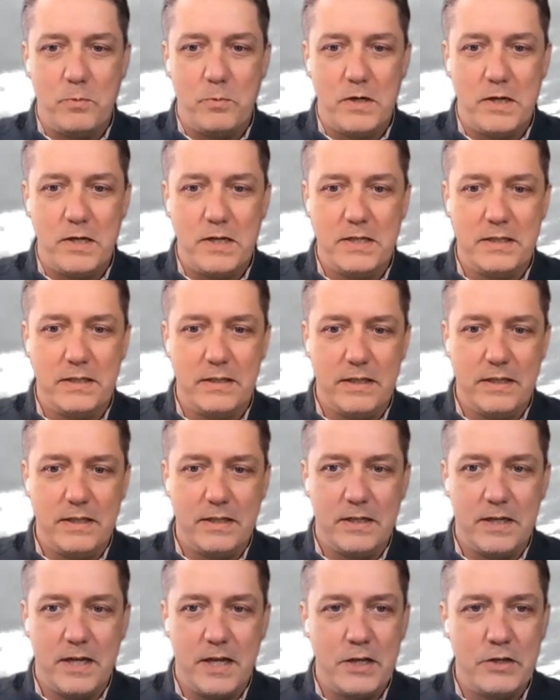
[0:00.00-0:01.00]
1 in
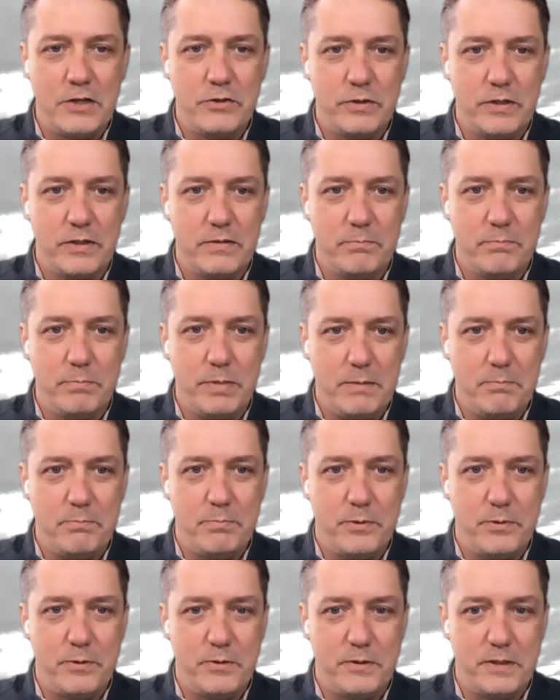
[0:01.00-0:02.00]
100
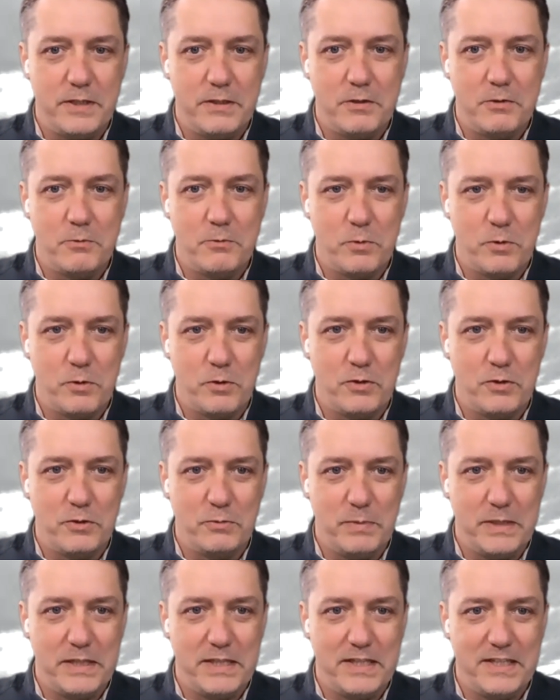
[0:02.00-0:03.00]
people in the
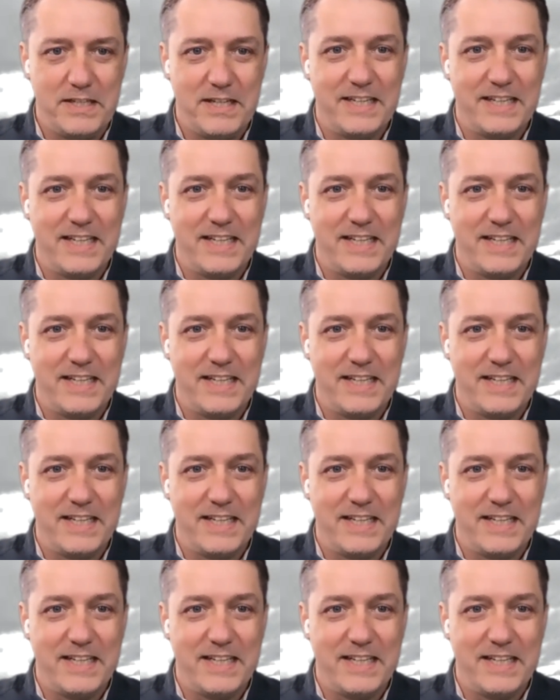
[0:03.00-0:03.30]
world being